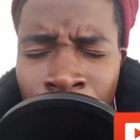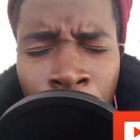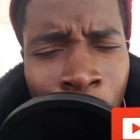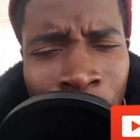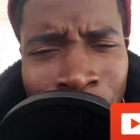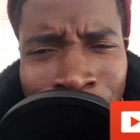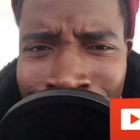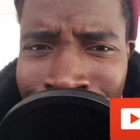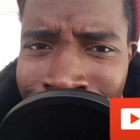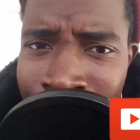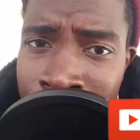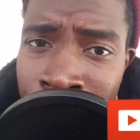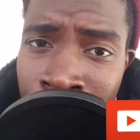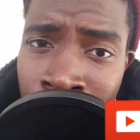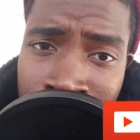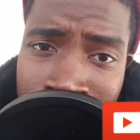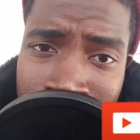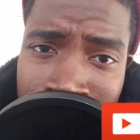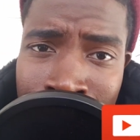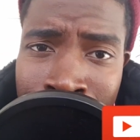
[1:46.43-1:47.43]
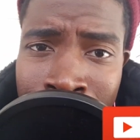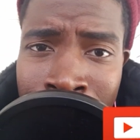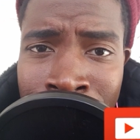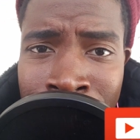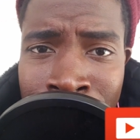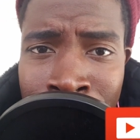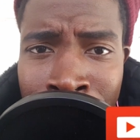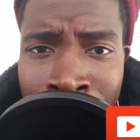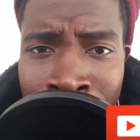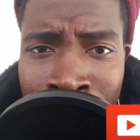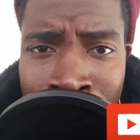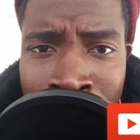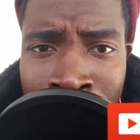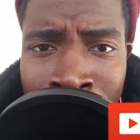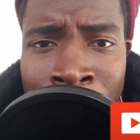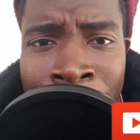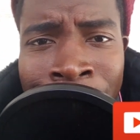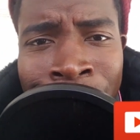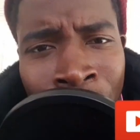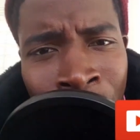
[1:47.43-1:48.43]
I want you to give me honest opinions about it,
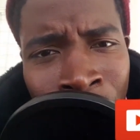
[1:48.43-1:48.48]
baby.